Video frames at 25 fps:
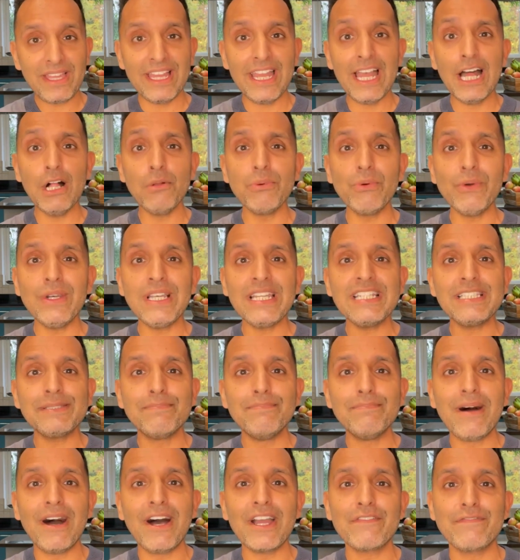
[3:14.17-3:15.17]
help release
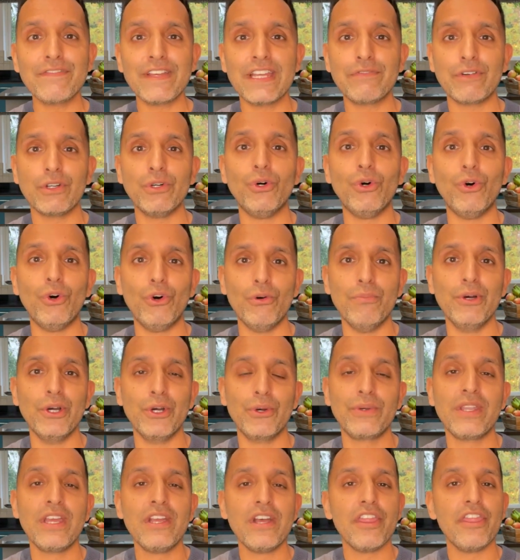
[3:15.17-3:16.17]
my favourite
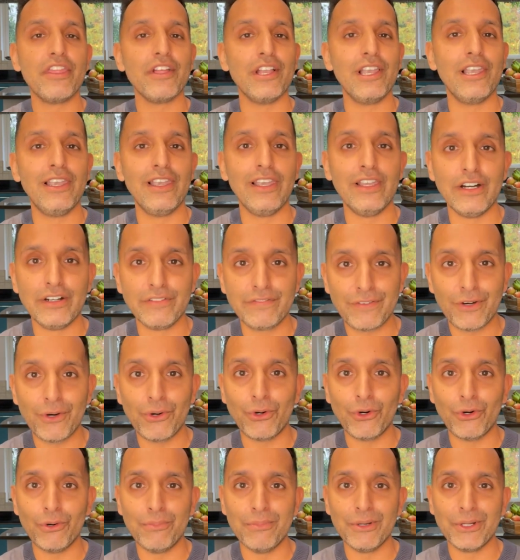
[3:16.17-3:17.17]
hormone, the love
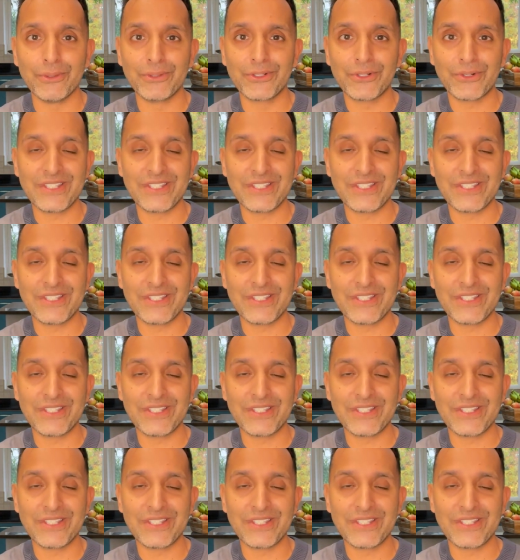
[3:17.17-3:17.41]
hormone,